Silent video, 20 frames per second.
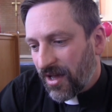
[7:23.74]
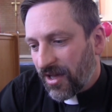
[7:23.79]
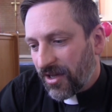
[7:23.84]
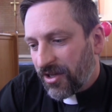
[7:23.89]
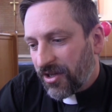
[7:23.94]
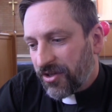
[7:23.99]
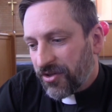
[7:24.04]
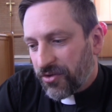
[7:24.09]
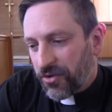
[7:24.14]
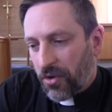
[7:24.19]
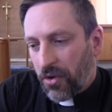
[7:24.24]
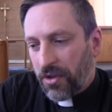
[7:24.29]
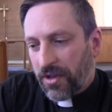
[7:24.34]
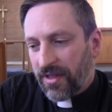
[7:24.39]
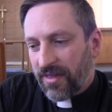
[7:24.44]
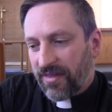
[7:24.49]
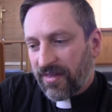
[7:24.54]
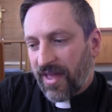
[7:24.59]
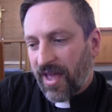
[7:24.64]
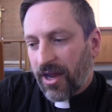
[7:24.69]
Control
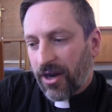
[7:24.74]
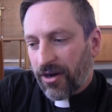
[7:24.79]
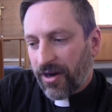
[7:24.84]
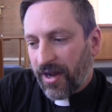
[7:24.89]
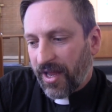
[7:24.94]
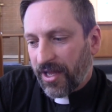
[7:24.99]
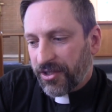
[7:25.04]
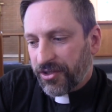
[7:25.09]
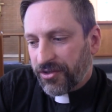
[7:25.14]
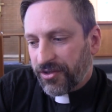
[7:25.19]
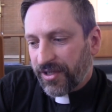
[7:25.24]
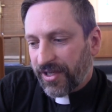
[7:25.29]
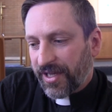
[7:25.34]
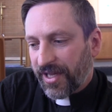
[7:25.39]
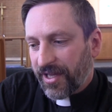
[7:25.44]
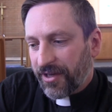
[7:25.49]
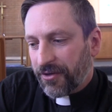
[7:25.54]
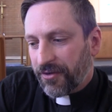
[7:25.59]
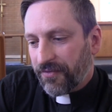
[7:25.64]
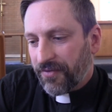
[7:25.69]
and stagger
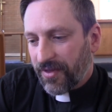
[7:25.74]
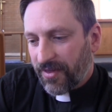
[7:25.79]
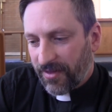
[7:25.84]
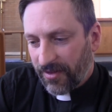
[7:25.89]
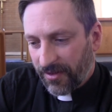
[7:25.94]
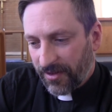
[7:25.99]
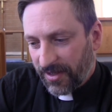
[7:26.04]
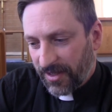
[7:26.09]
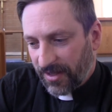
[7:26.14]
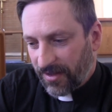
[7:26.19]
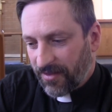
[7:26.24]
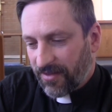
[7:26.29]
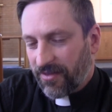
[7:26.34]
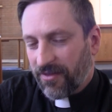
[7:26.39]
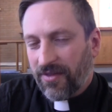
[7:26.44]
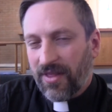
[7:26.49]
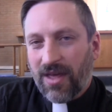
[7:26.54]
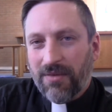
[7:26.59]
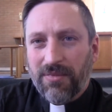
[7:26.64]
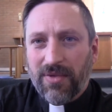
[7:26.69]
entry into facilities.
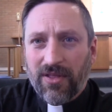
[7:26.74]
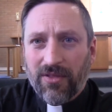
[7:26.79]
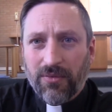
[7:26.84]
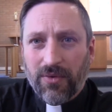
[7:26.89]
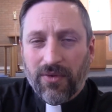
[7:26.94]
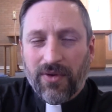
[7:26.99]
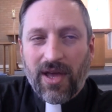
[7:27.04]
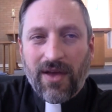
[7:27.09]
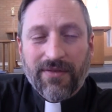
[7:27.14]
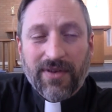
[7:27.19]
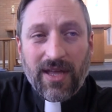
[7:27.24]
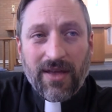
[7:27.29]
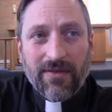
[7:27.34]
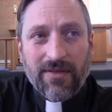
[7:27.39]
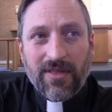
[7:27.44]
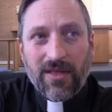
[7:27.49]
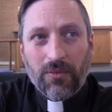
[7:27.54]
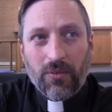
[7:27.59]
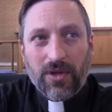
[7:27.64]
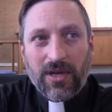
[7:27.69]
So that means we would have to have
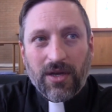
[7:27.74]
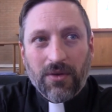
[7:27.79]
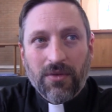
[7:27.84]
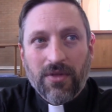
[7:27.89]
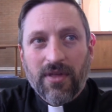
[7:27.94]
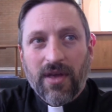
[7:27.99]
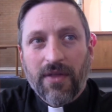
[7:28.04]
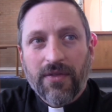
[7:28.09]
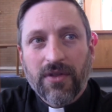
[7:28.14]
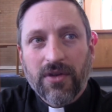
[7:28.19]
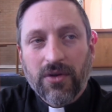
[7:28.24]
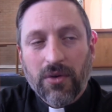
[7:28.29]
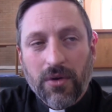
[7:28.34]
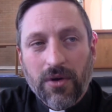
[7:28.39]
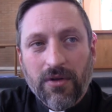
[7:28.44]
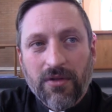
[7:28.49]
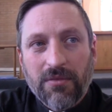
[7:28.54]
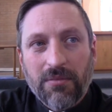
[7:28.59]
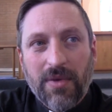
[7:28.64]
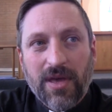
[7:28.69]
someone outside the
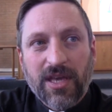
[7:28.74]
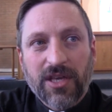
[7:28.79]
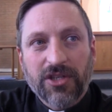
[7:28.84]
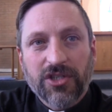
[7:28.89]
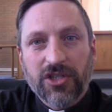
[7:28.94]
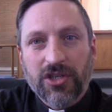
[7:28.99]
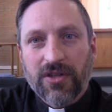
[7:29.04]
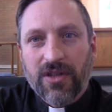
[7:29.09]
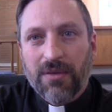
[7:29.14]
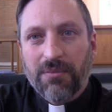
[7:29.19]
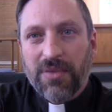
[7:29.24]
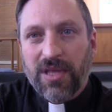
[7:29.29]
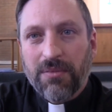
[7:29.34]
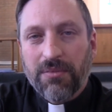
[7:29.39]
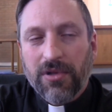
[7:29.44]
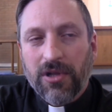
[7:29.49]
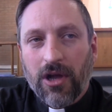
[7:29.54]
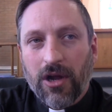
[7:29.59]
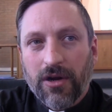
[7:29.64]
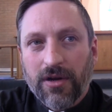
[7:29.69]
doors making sure that
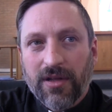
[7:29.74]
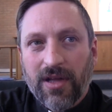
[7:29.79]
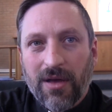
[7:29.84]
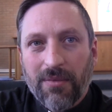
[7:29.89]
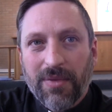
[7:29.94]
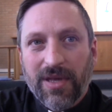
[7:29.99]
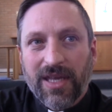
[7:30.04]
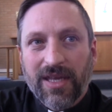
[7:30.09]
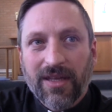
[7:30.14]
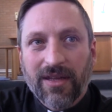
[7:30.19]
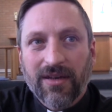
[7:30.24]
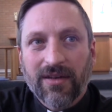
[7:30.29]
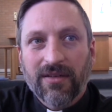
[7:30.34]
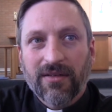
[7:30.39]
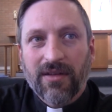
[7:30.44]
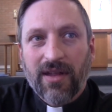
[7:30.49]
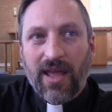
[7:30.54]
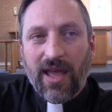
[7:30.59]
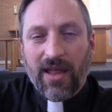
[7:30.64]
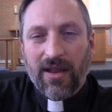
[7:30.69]
people aren't coming
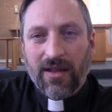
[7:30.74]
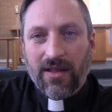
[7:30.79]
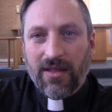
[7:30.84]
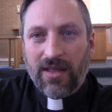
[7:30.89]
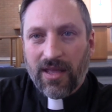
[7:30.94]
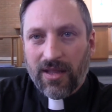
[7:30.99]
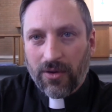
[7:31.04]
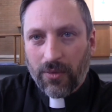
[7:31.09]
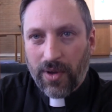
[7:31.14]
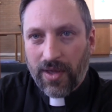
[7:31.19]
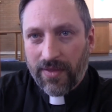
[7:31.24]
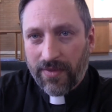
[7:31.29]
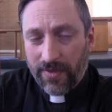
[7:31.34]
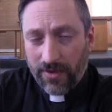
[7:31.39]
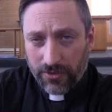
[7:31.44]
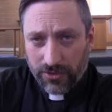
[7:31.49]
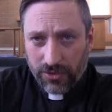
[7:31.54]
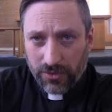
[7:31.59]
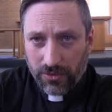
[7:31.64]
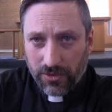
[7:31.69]
in a way that
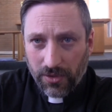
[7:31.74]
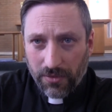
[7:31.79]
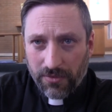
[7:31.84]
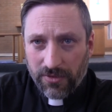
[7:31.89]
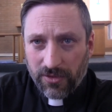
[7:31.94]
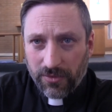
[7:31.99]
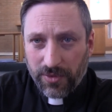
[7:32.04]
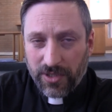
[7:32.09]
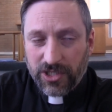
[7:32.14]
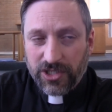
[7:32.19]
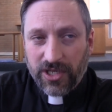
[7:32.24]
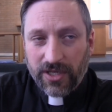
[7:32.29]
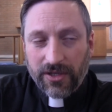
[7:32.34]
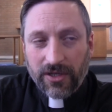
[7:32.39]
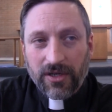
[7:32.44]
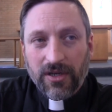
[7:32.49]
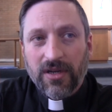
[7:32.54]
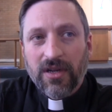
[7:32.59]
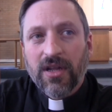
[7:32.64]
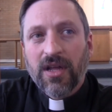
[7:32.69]
they're too close to each
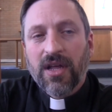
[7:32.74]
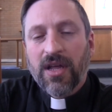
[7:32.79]
other,